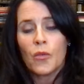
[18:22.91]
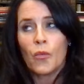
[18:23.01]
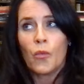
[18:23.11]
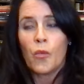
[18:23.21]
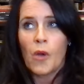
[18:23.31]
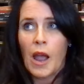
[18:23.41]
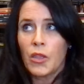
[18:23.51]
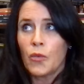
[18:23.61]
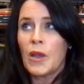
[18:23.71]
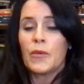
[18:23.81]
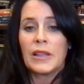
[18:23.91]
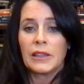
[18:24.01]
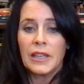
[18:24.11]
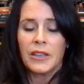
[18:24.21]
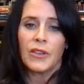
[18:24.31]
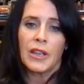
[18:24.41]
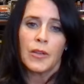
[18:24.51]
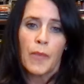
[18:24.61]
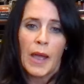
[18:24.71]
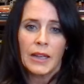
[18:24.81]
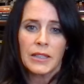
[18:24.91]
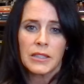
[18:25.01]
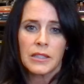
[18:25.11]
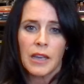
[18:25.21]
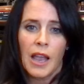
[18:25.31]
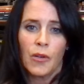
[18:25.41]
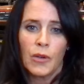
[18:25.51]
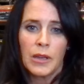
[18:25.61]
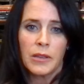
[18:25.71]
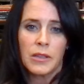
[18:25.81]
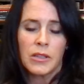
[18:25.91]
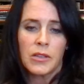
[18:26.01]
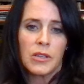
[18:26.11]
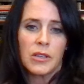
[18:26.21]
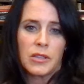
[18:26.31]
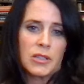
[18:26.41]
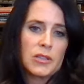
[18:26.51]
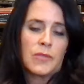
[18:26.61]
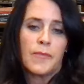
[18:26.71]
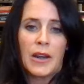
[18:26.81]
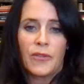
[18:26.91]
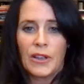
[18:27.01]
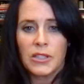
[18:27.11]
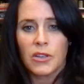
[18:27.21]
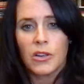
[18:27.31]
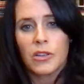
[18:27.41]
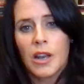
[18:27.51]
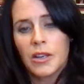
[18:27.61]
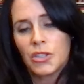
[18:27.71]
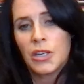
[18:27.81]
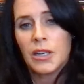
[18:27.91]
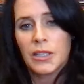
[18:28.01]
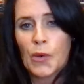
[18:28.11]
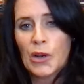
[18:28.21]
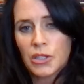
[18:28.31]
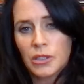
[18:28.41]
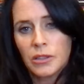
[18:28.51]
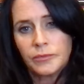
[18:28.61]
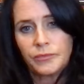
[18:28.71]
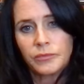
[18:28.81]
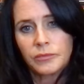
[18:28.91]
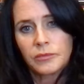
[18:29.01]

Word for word: the way we live impacts how we did manifest our gene expression. Right.